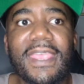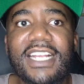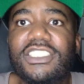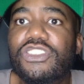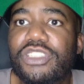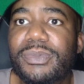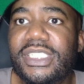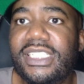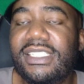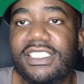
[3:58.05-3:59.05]

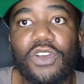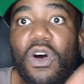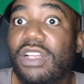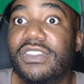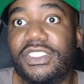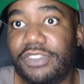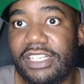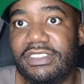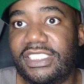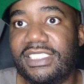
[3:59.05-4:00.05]
It's all of its
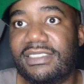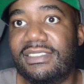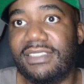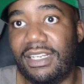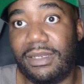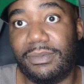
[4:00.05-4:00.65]
fragrances,